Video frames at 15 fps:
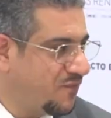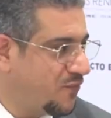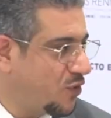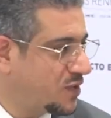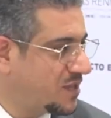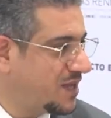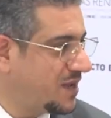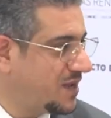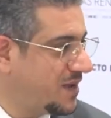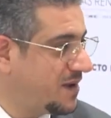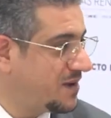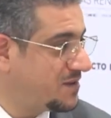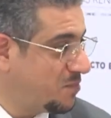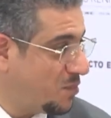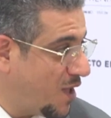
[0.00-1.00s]
40
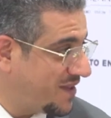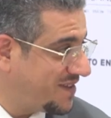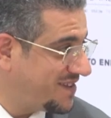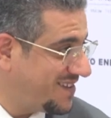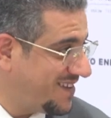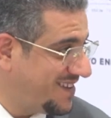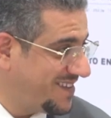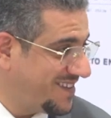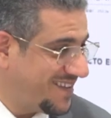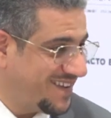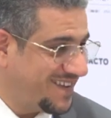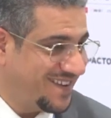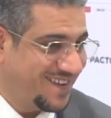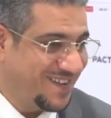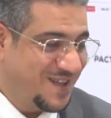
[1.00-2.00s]
years plus in the
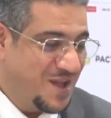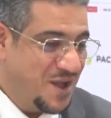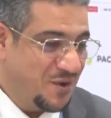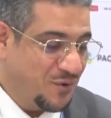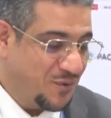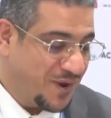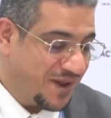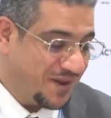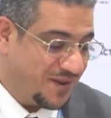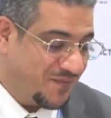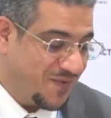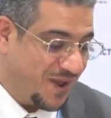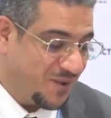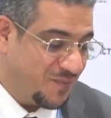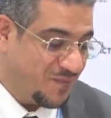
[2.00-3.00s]
rural
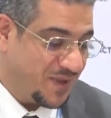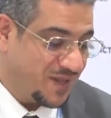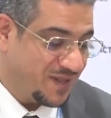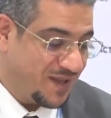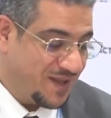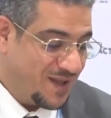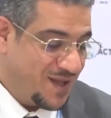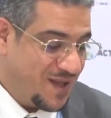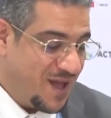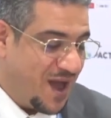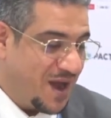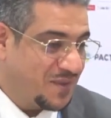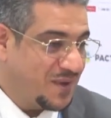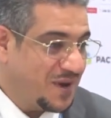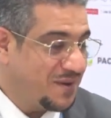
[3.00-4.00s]
development.
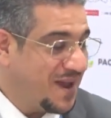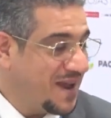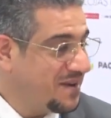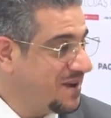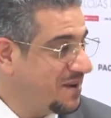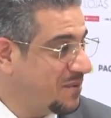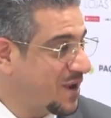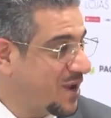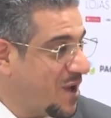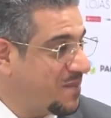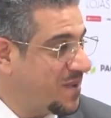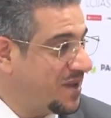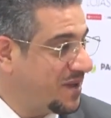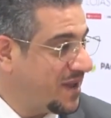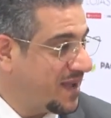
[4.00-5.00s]
Are there any
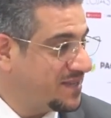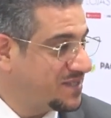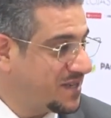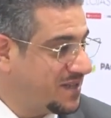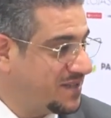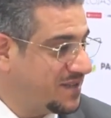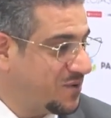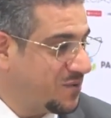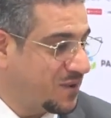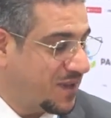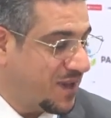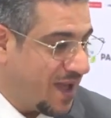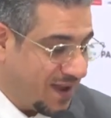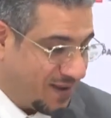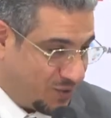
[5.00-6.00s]
recommendations you would
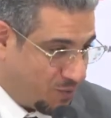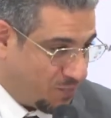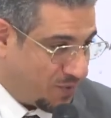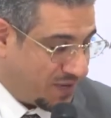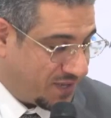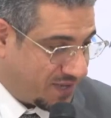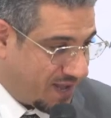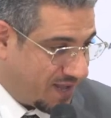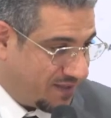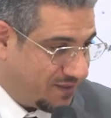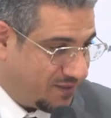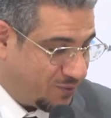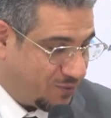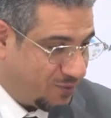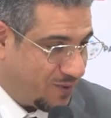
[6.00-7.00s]
like to
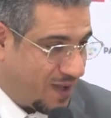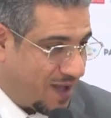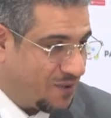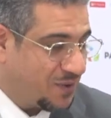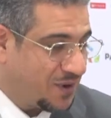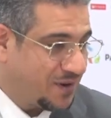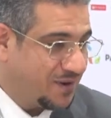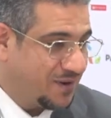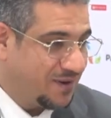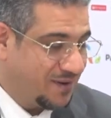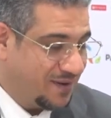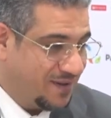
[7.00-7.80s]
present to our